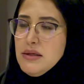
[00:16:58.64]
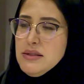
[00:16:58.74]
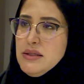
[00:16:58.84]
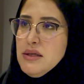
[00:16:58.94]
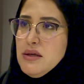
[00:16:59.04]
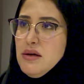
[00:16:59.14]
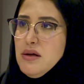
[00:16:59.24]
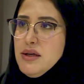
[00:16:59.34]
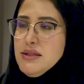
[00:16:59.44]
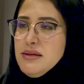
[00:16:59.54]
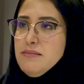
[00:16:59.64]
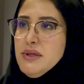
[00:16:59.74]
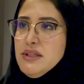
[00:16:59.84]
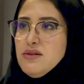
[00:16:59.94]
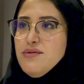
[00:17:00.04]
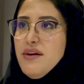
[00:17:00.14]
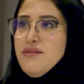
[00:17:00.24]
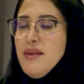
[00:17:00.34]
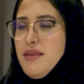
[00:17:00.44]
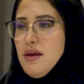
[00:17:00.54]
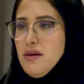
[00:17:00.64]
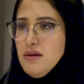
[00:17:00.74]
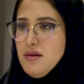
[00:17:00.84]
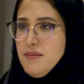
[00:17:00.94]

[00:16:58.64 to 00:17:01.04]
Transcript: See, it's a mix of everything.